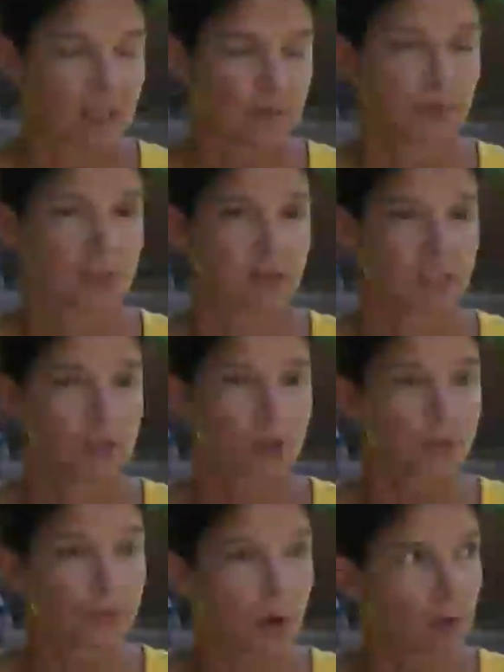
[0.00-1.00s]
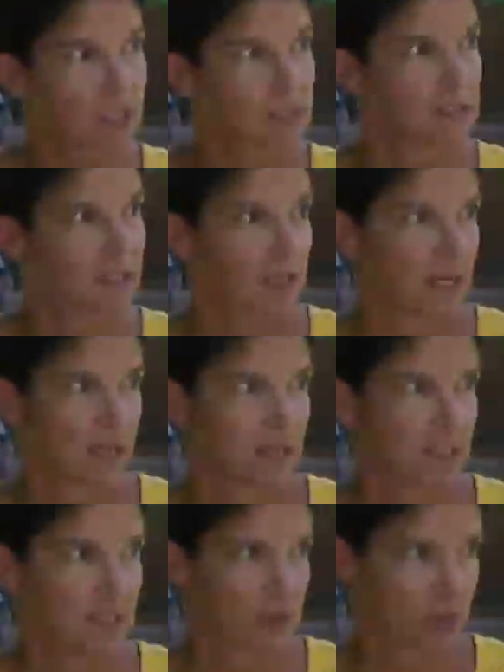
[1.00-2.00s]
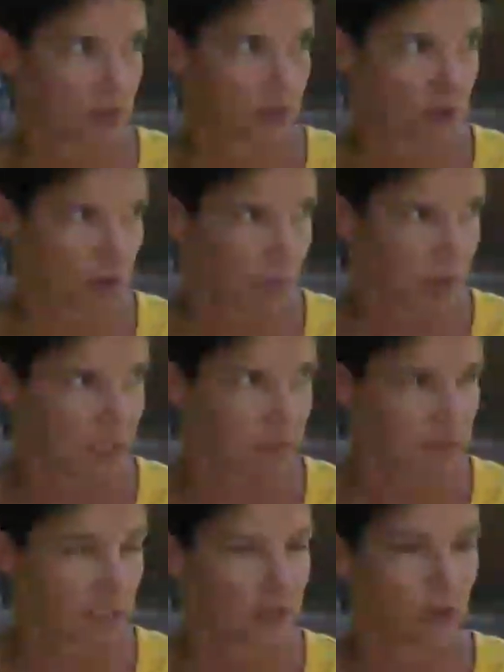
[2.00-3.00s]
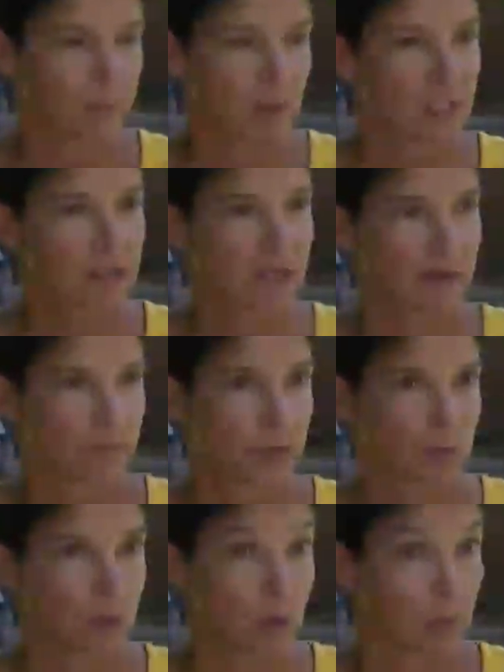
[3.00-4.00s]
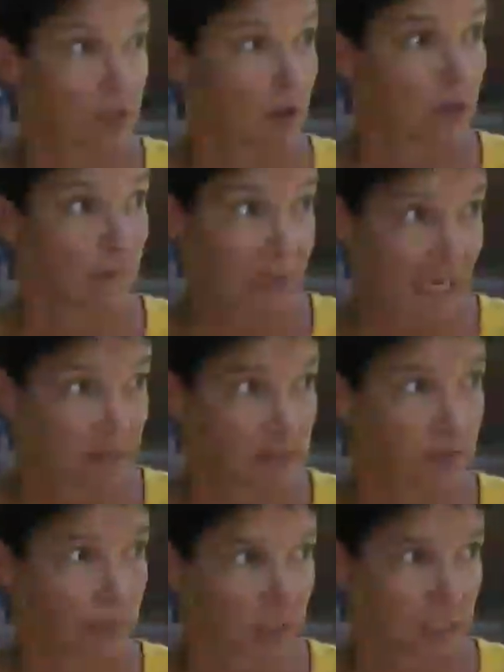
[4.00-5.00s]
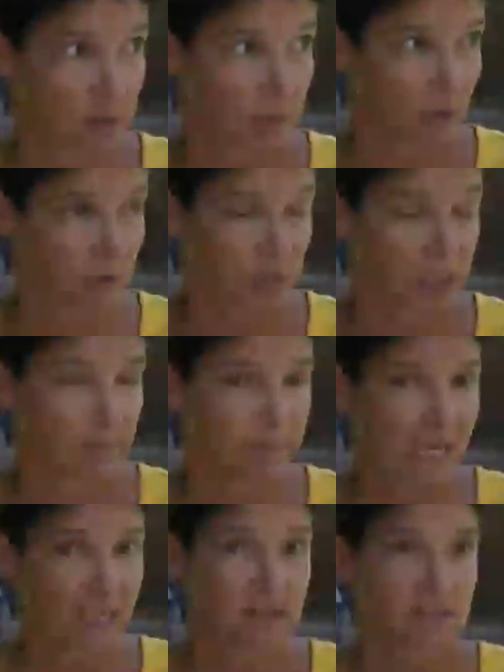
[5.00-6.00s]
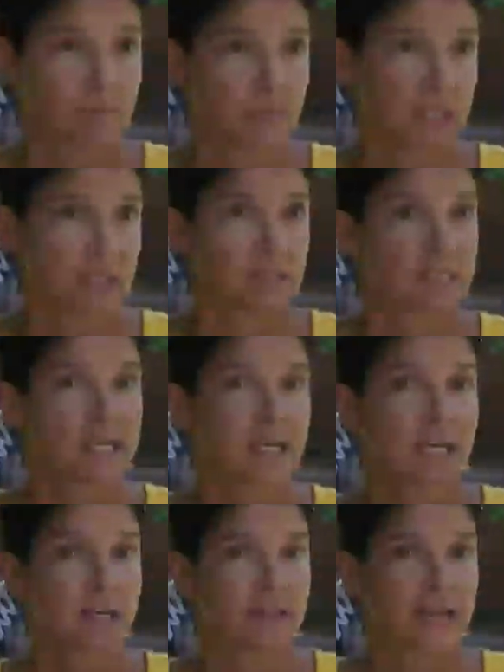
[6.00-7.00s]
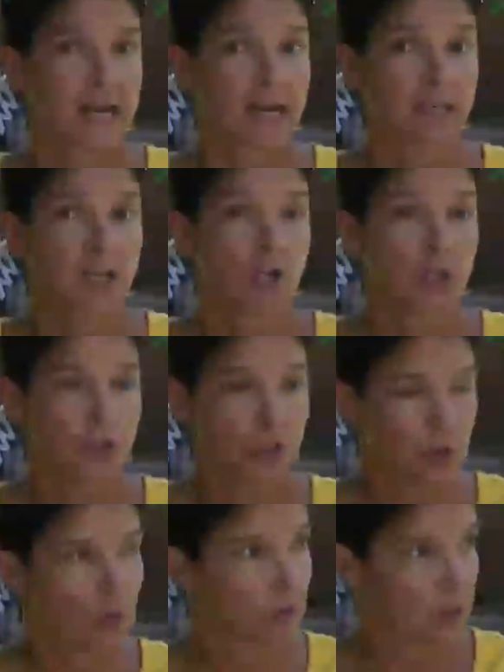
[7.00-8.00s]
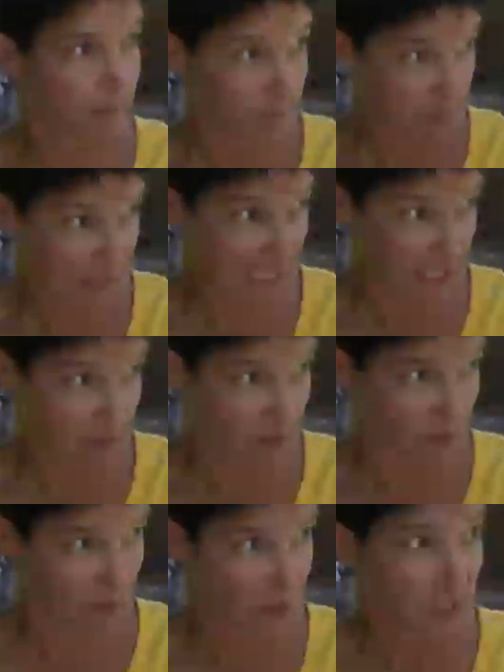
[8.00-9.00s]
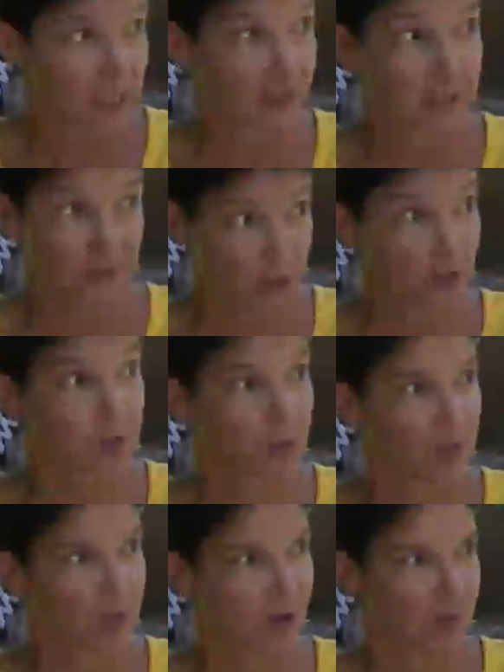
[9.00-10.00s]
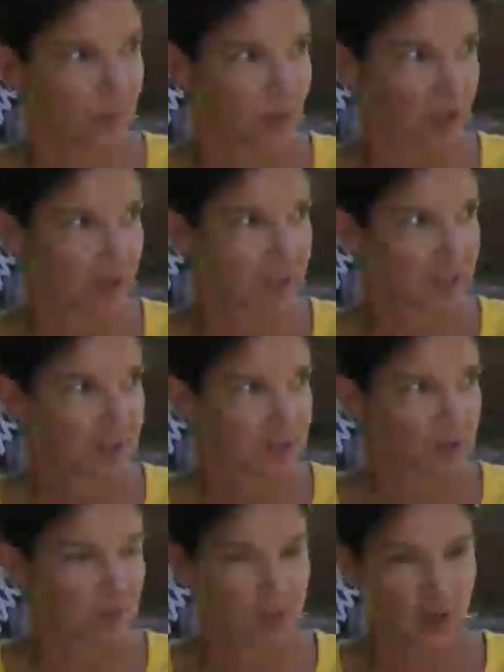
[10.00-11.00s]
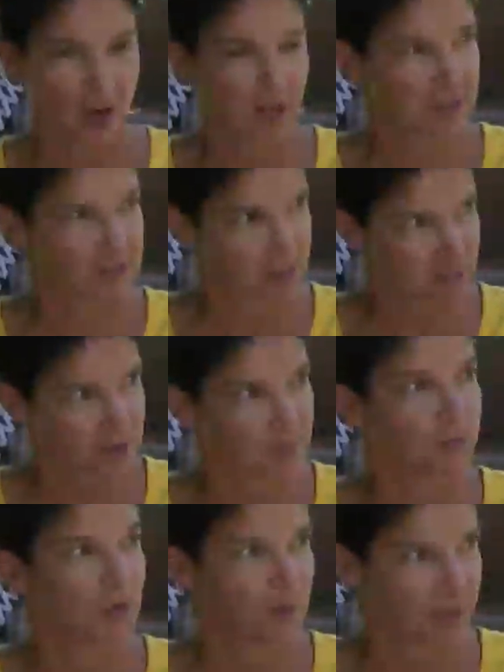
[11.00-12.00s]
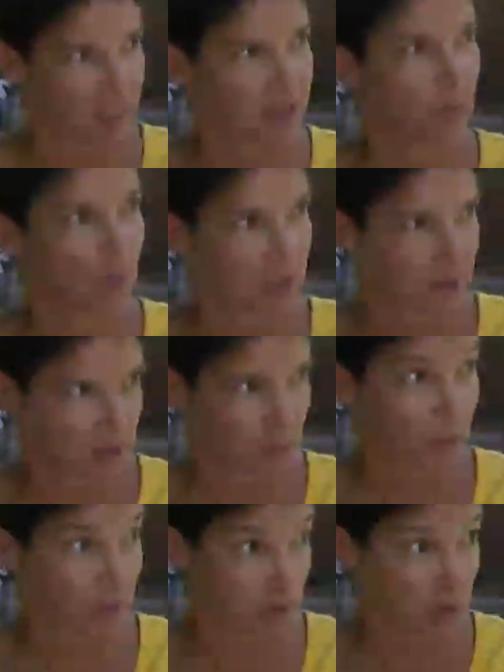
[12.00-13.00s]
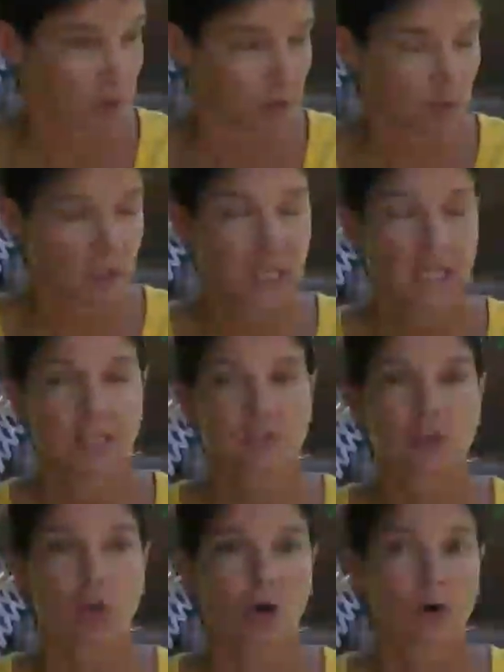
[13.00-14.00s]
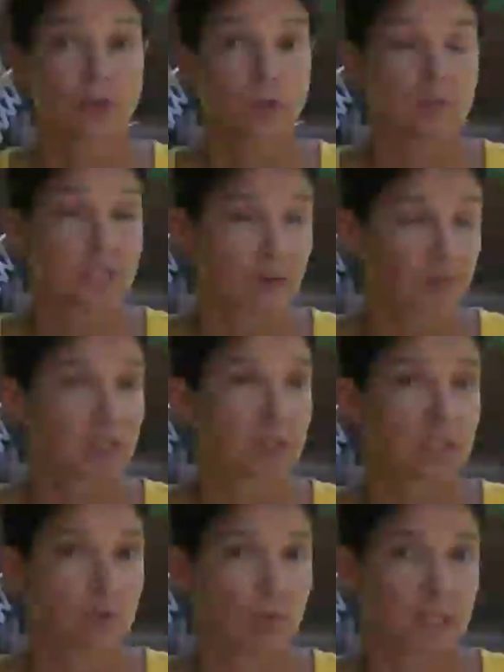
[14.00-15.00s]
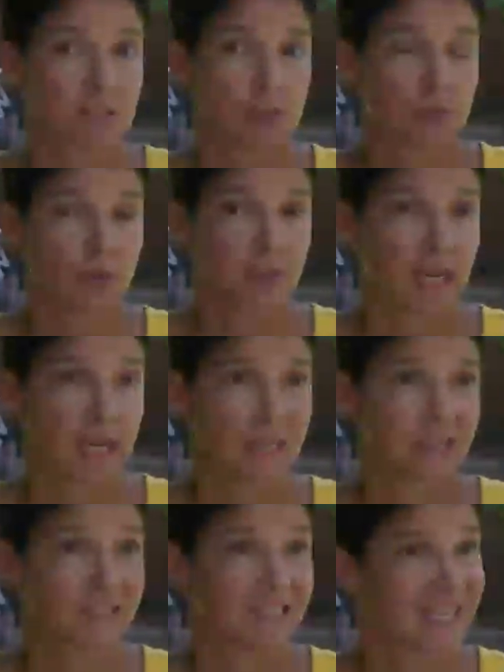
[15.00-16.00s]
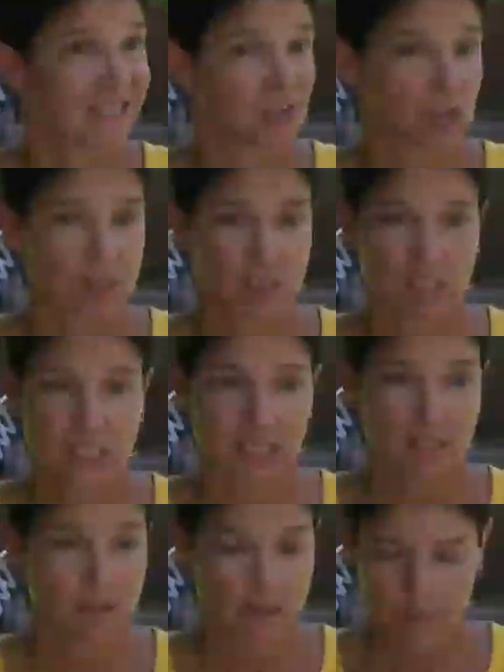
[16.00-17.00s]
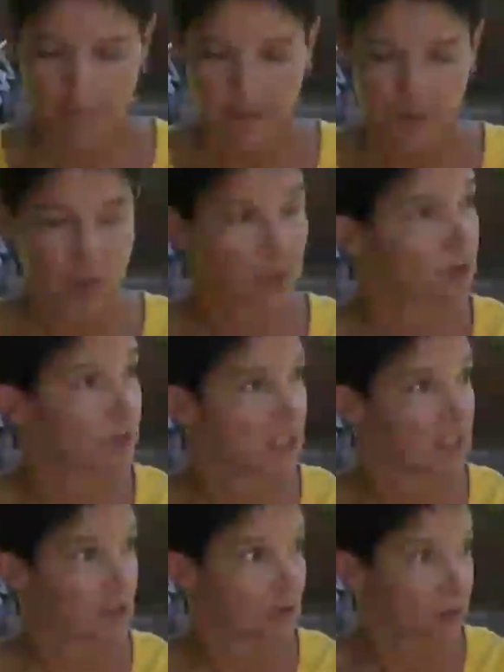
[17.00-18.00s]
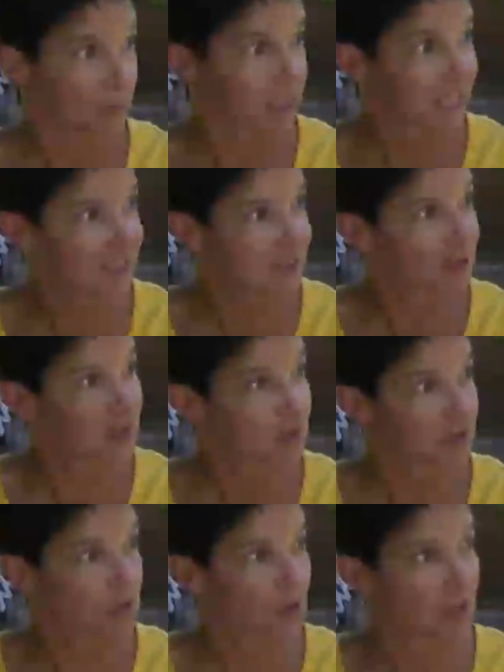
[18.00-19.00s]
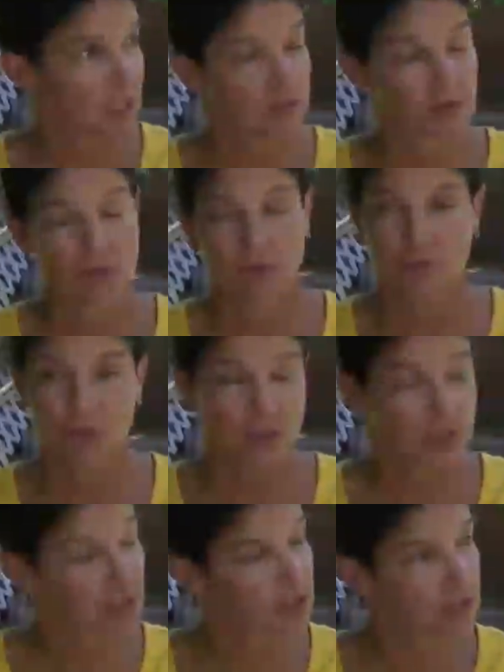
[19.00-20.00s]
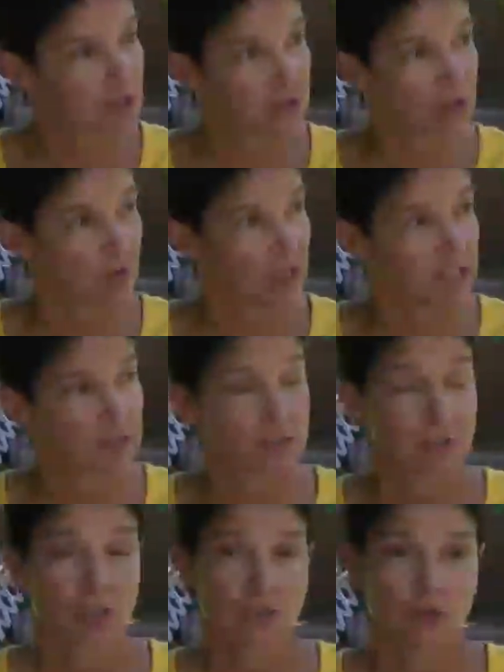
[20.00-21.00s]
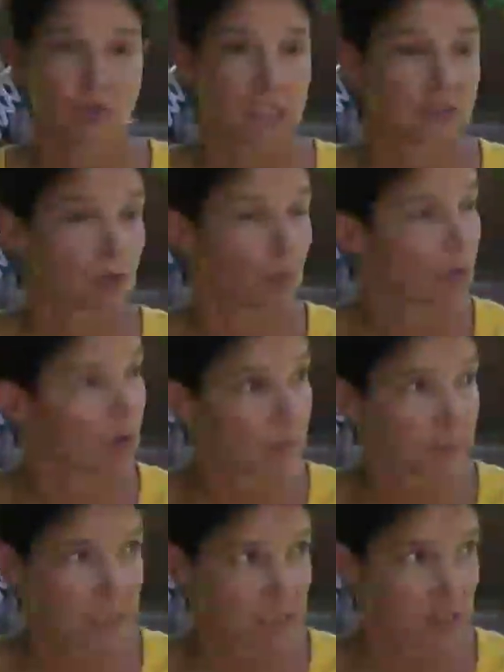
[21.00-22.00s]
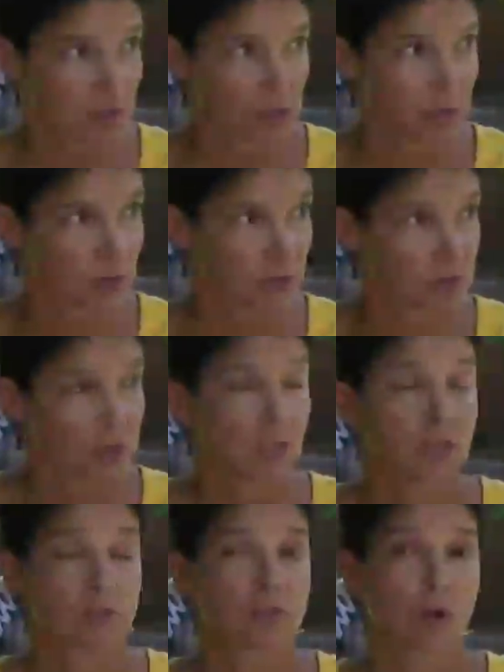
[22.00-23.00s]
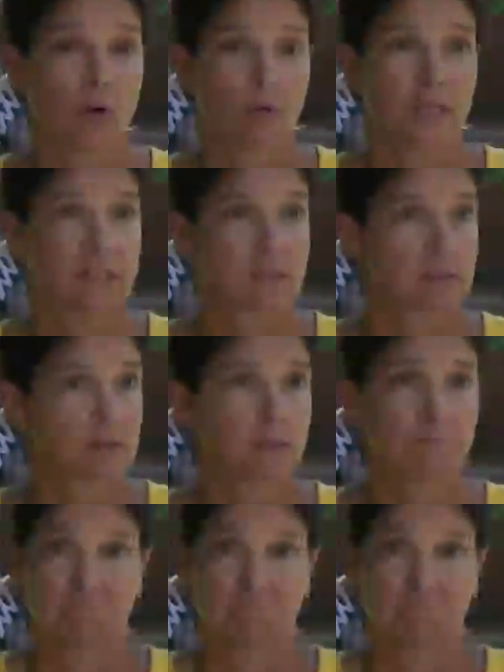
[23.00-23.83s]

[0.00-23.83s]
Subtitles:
Definitely. You're focusing on each of the joints and you're putting them through what we call a passive range of motion. And passive means that you, the handler, you're doing all the work. So the dog is just moving with you. So you definitely want to do that, again, just to get, you need to get lubrication to the joints, nutrition to the joints, you need to warm up the tissues. So it's